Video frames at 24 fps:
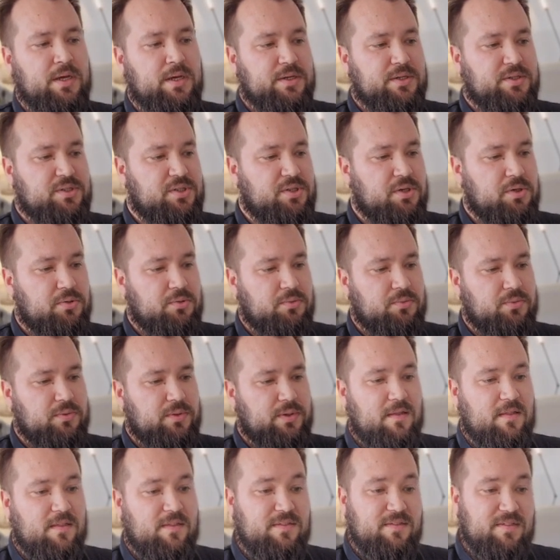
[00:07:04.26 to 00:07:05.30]
So
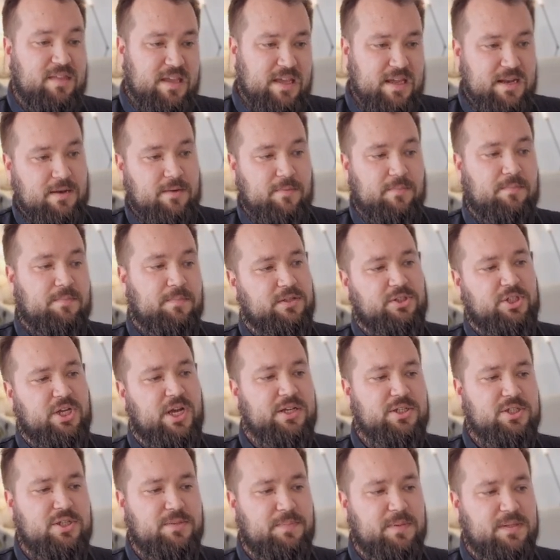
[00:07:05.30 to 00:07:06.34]
then
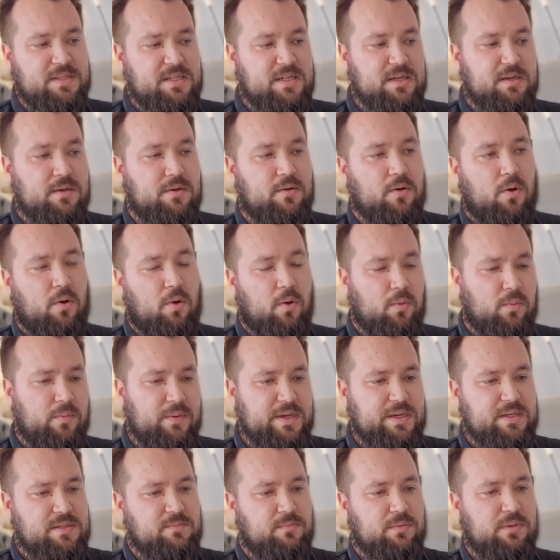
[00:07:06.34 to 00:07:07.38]
ChatGPT
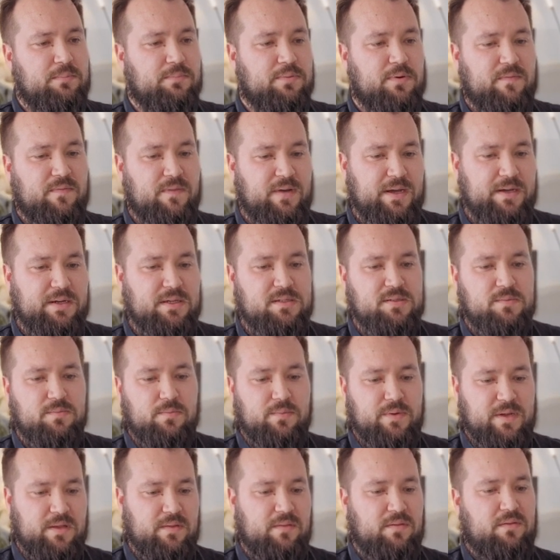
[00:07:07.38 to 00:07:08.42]
always will provide us
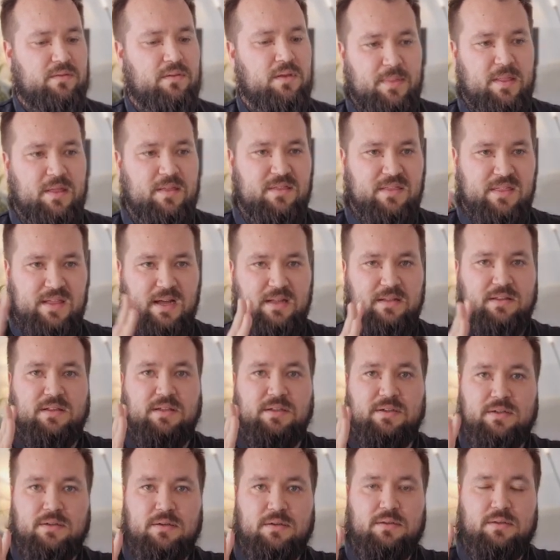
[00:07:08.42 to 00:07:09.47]
with that
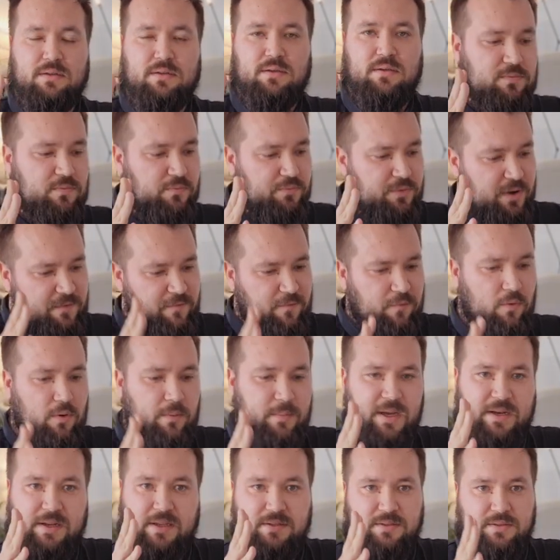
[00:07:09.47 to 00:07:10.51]
little
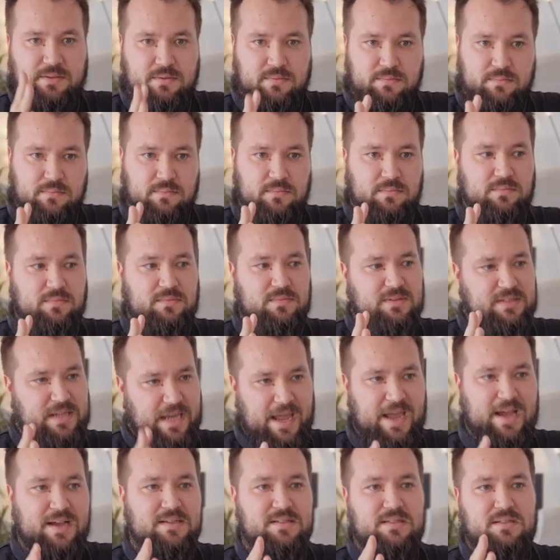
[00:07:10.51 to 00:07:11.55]
reformatted
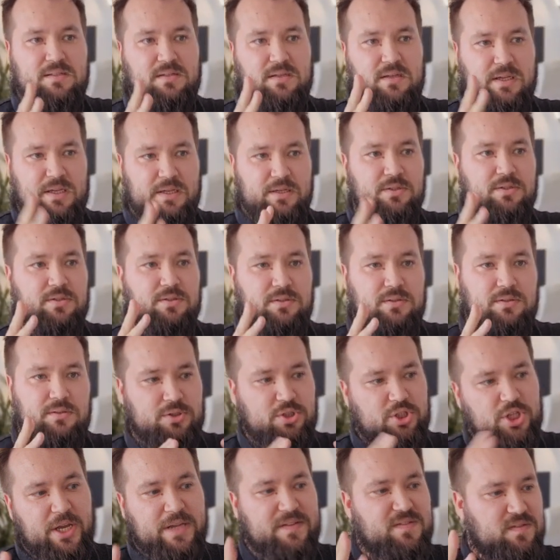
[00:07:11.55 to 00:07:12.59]
text in
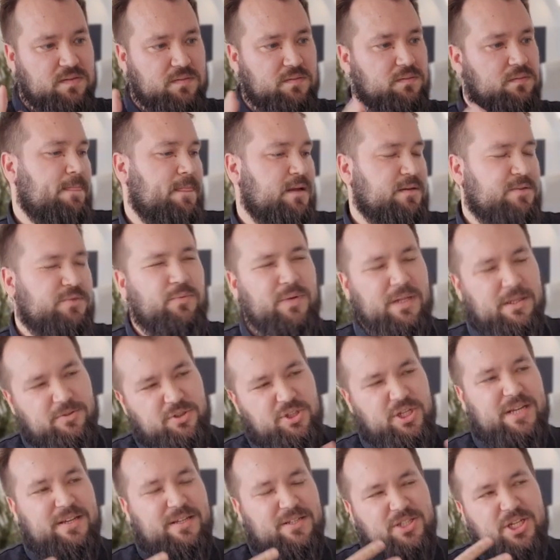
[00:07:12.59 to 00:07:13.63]
JSON, well,
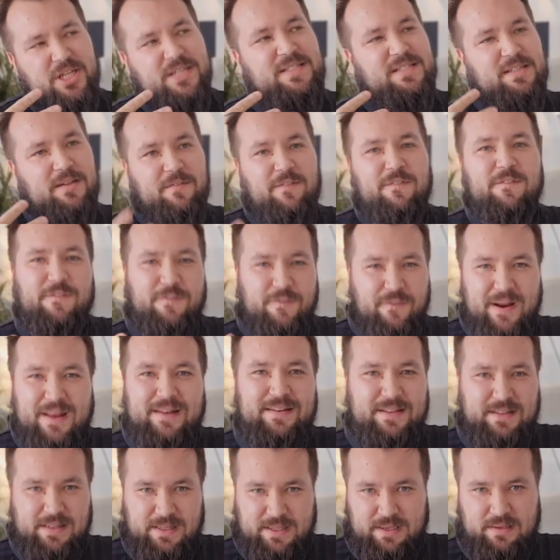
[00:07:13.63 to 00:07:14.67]
J
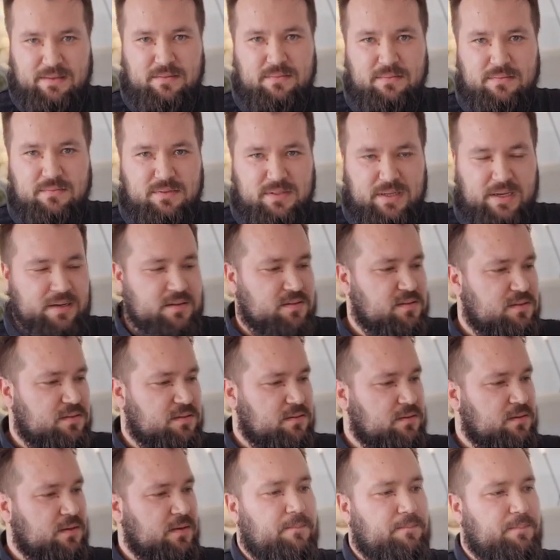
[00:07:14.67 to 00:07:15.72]
JSON-friendly
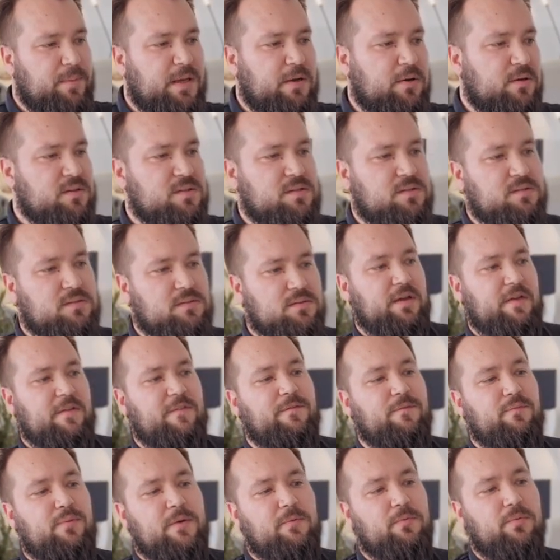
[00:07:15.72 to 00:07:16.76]
text, because
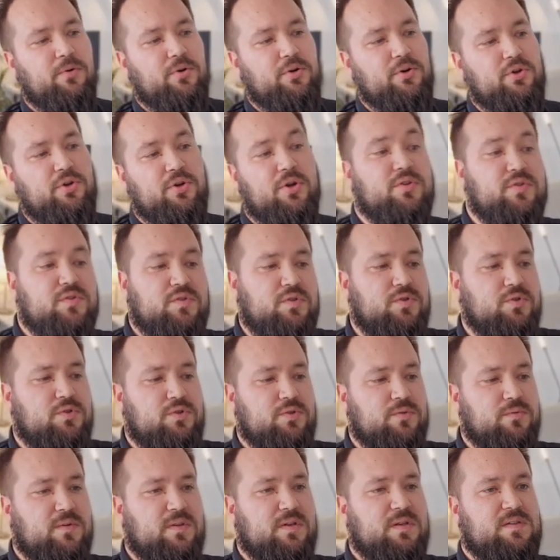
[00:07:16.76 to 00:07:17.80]
if we were not to
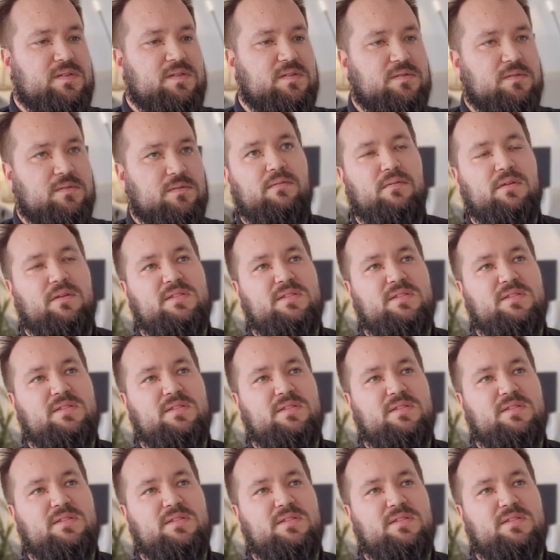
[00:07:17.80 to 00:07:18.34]
do this, the